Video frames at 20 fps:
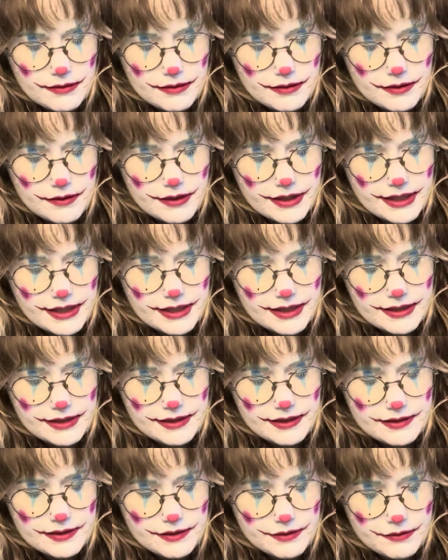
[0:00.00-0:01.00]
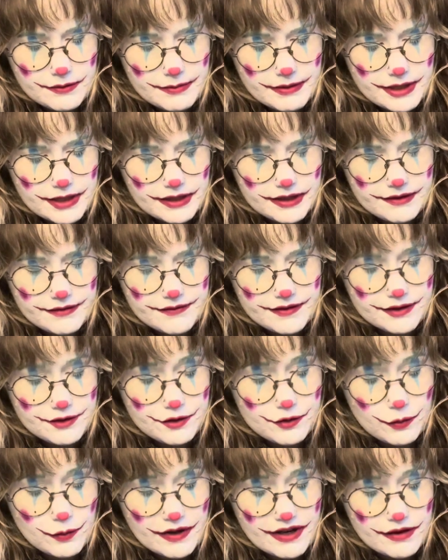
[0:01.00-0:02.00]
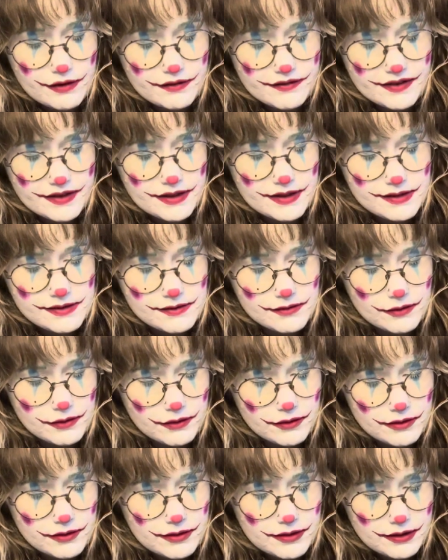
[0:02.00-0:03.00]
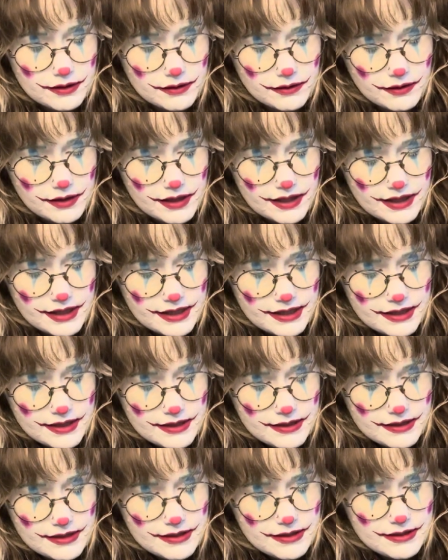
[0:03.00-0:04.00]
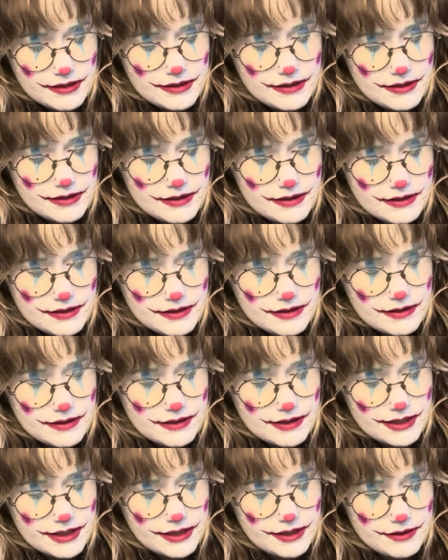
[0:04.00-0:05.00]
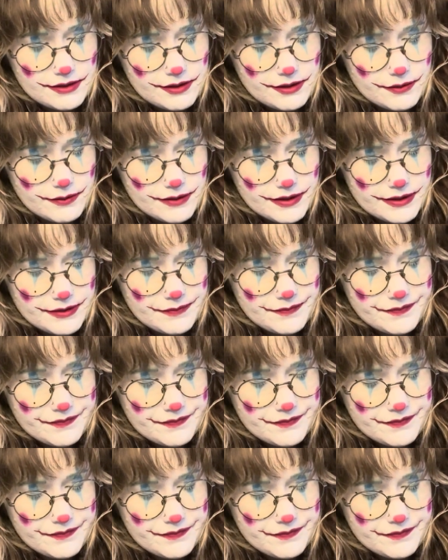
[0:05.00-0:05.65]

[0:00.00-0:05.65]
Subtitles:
Okay, I need to apparently fit 12 in this little guy. I can do it.